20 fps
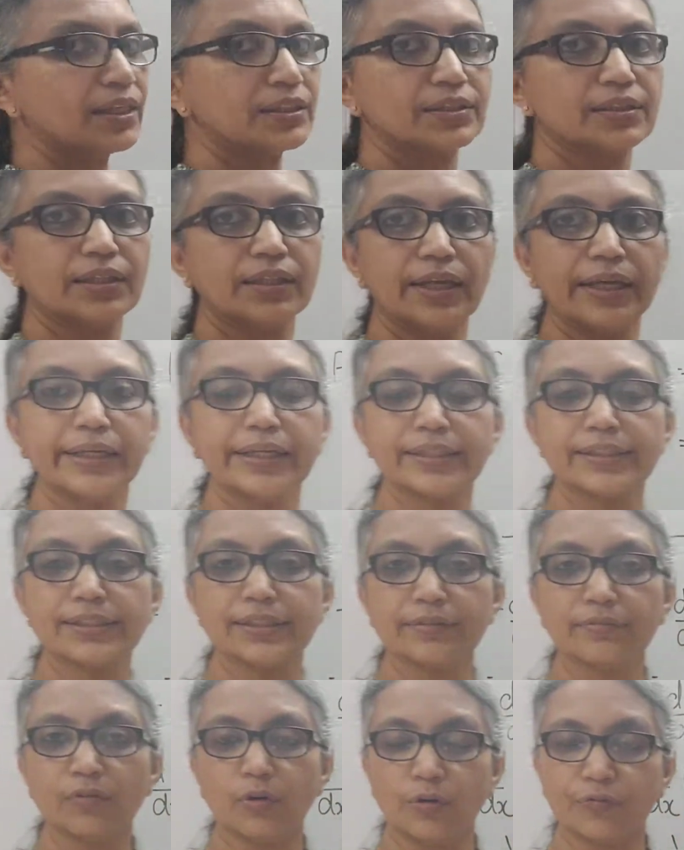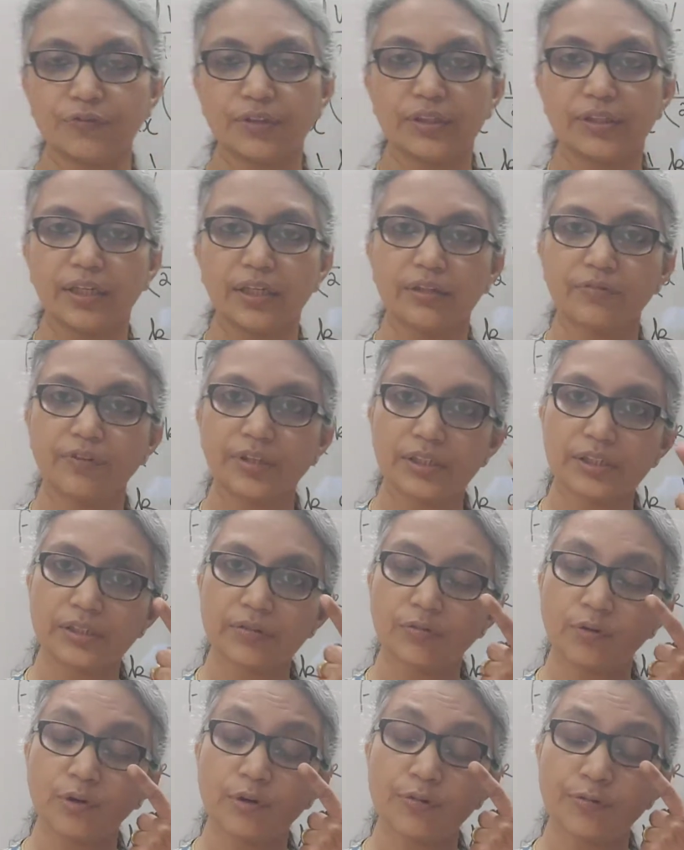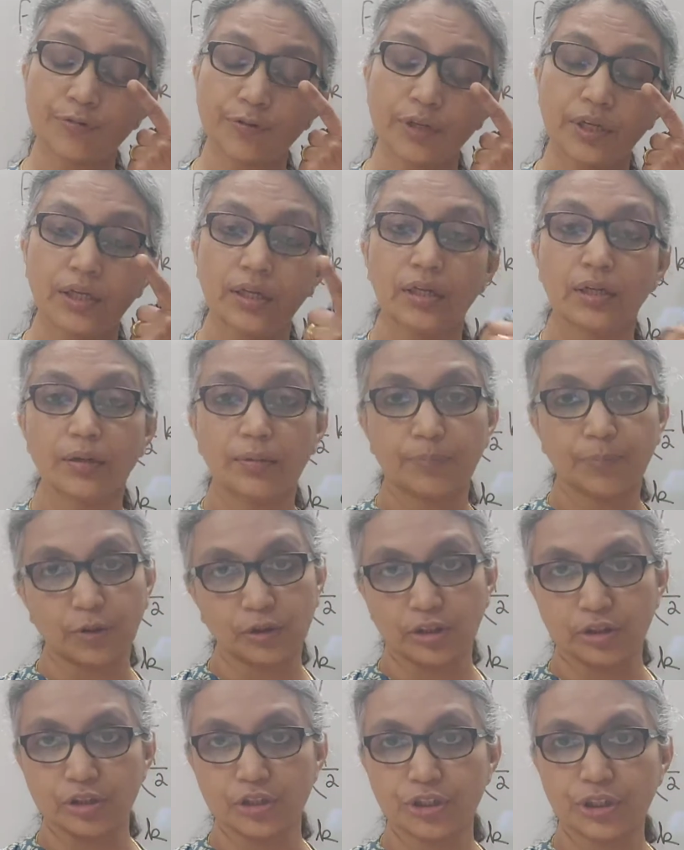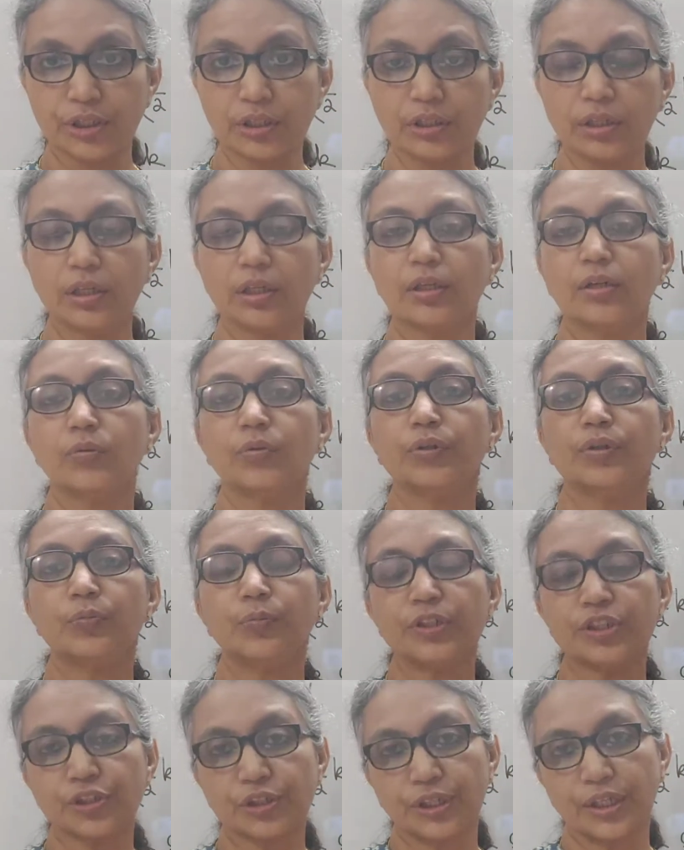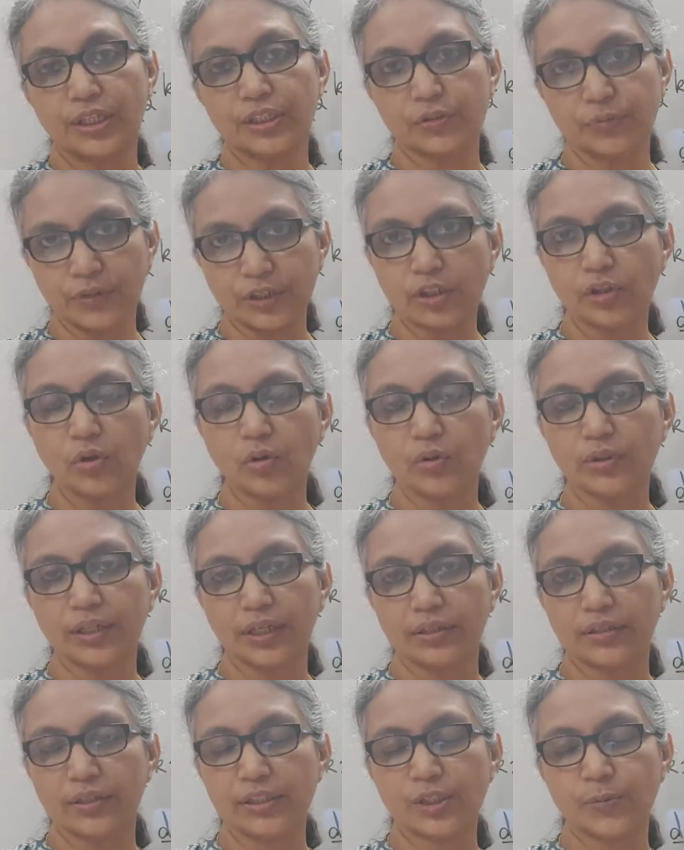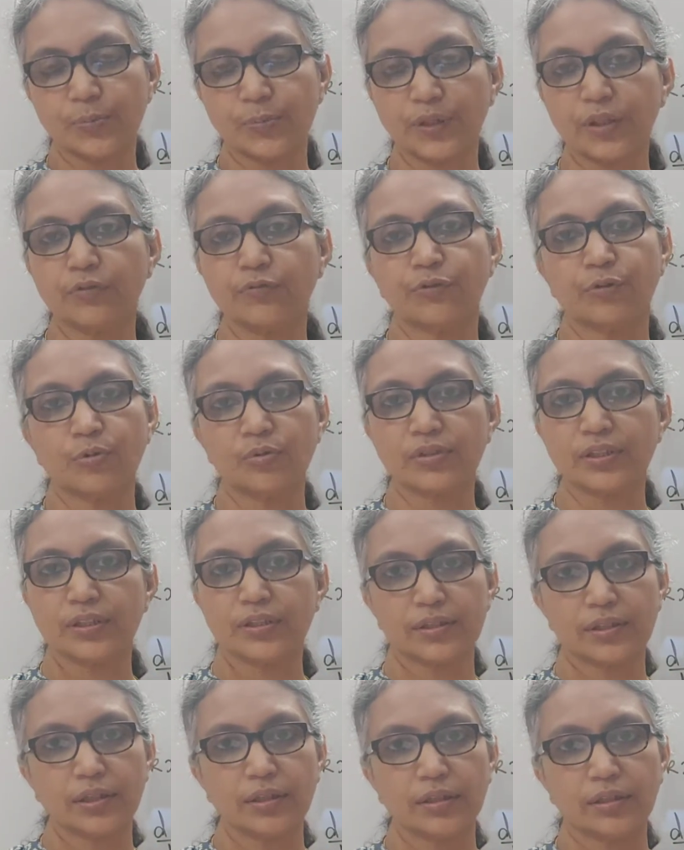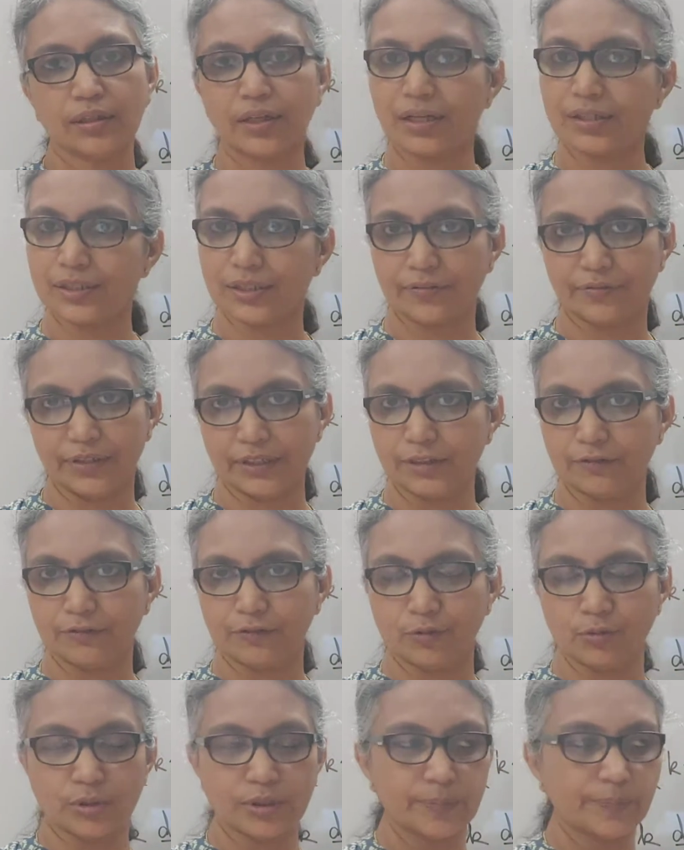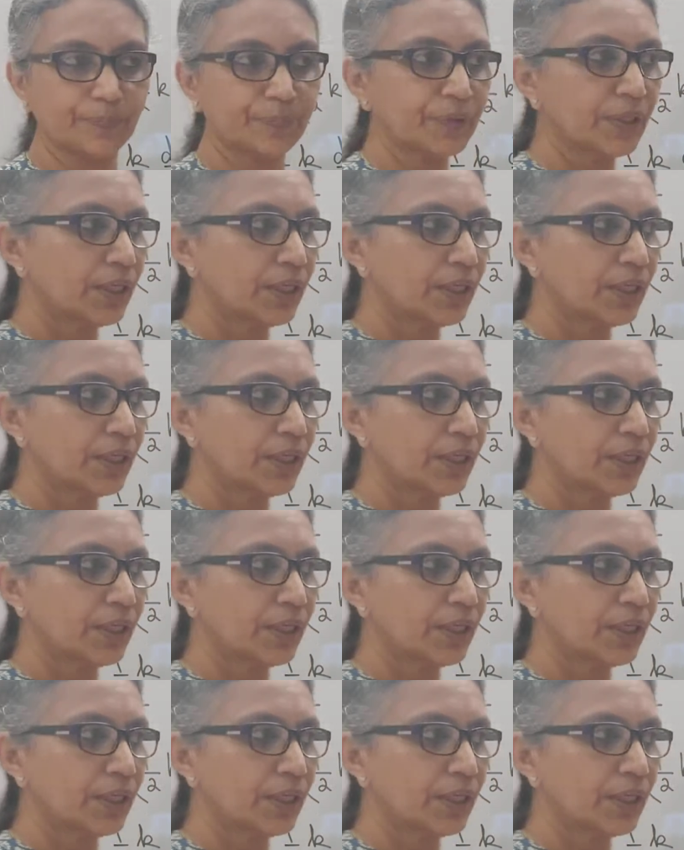as the negative of the derivative of potential. in which case we know that this spring force is a conservative force.